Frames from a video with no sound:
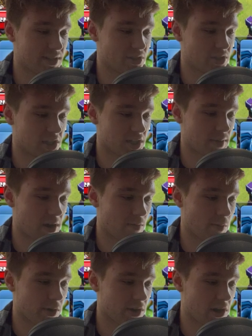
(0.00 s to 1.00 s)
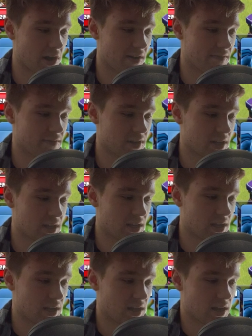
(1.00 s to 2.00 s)
just about worn off.
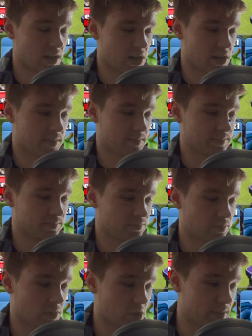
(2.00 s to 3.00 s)
So